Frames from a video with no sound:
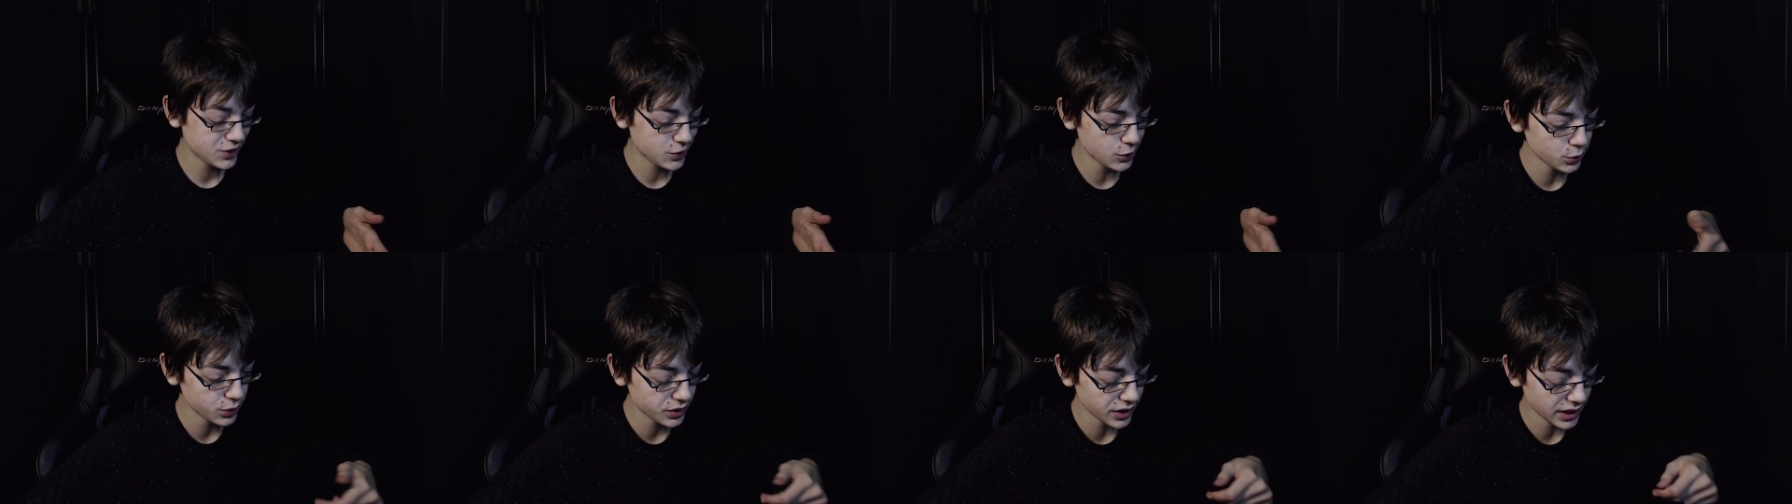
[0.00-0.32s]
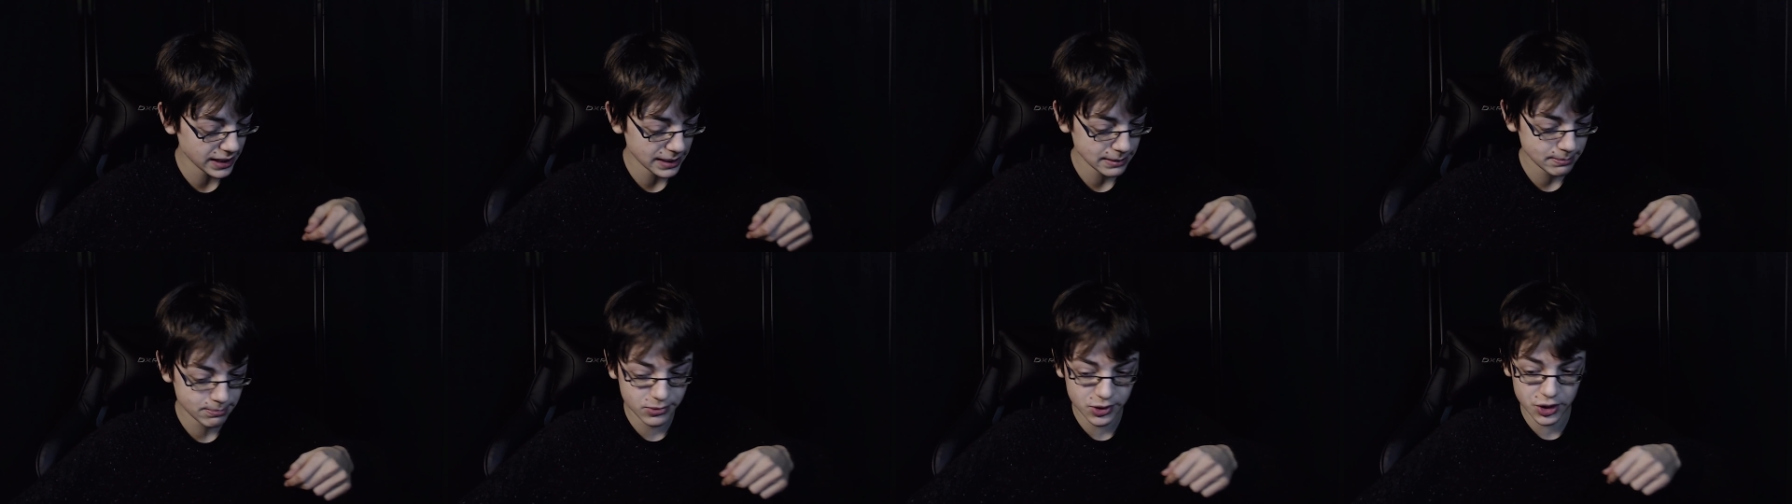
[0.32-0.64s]
2
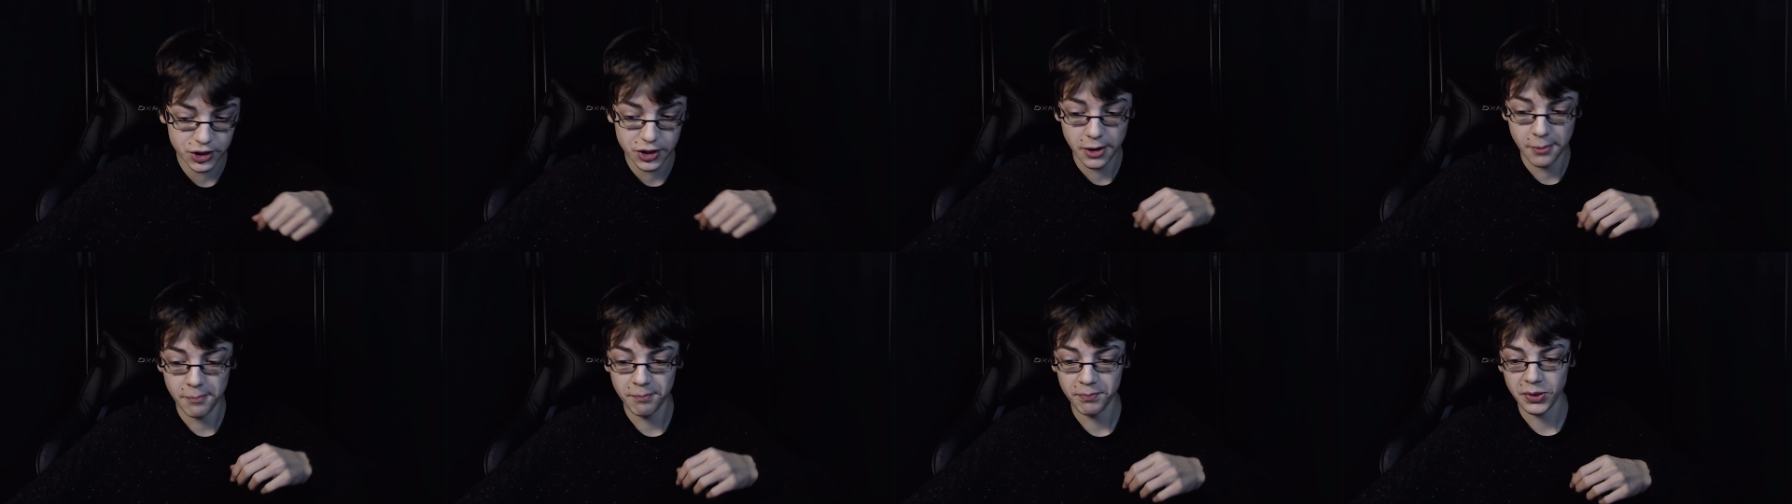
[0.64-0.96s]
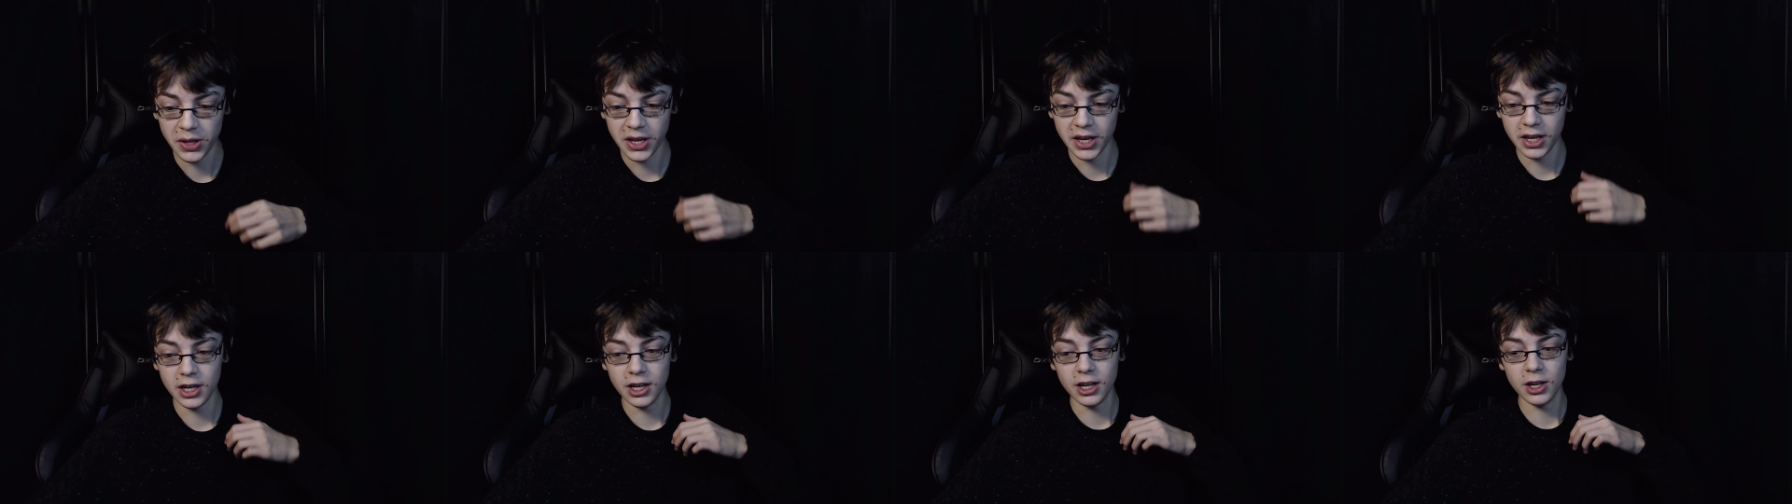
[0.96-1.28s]
times,
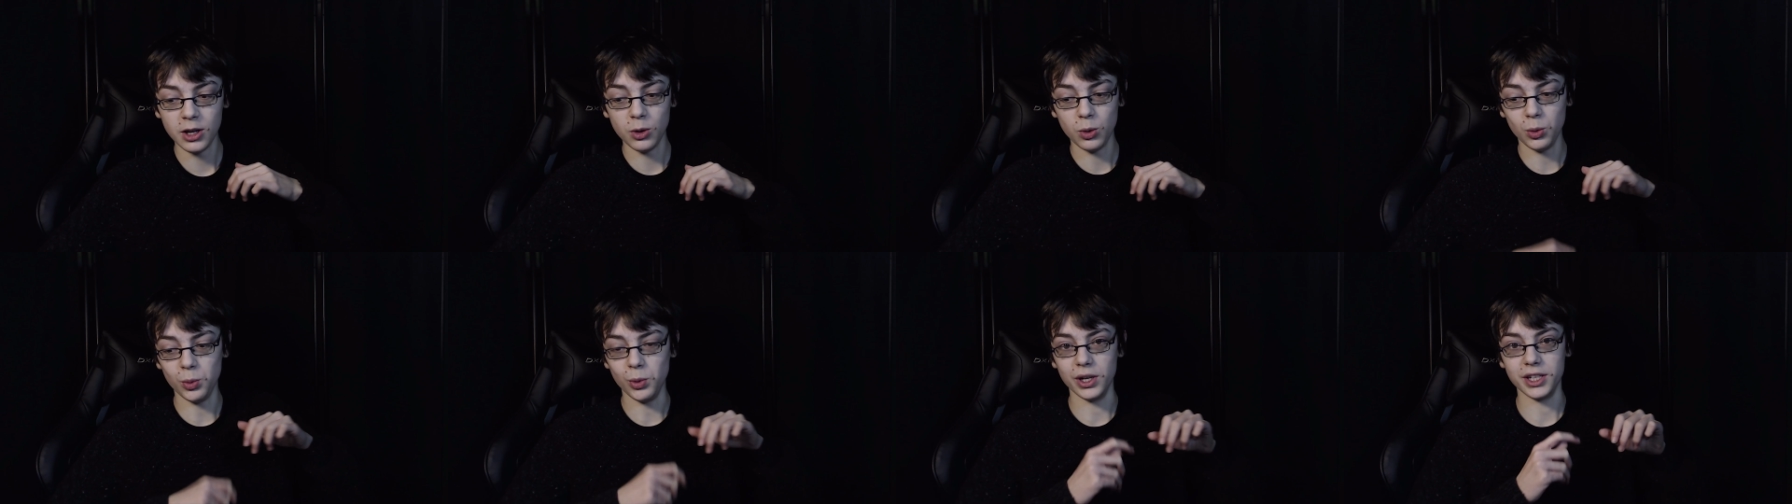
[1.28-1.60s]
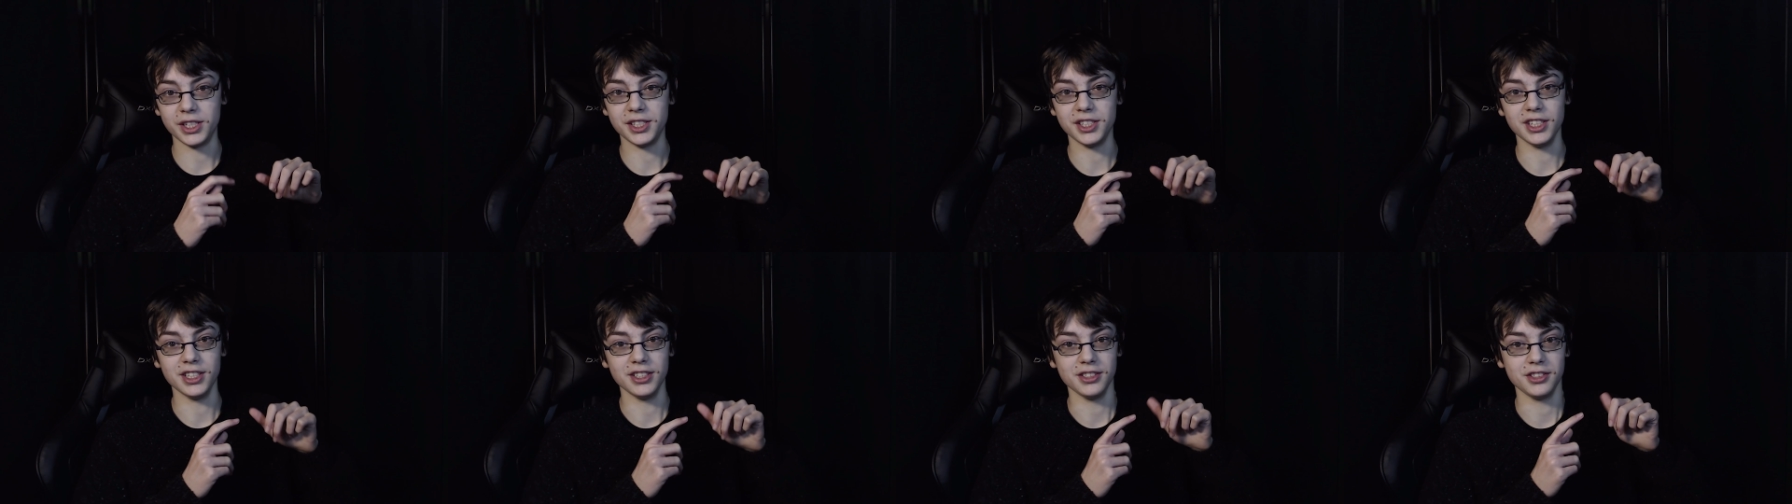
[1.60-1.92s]

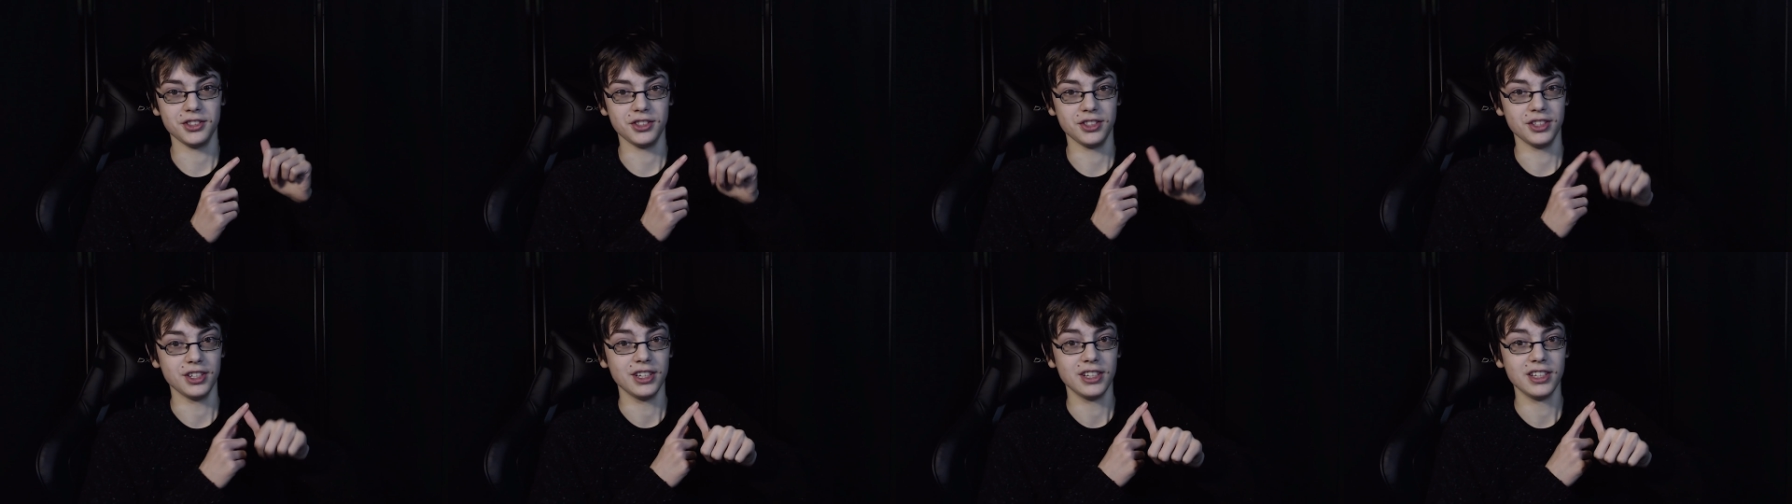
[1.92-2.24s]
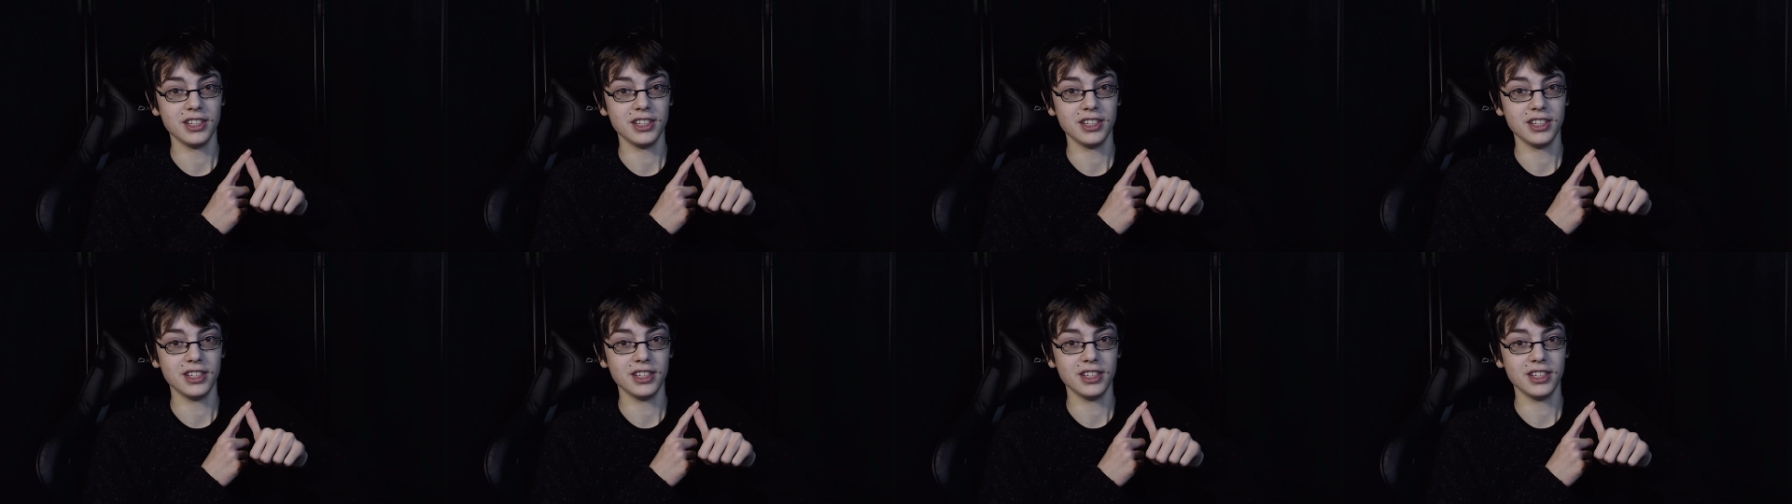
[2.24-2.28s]
which is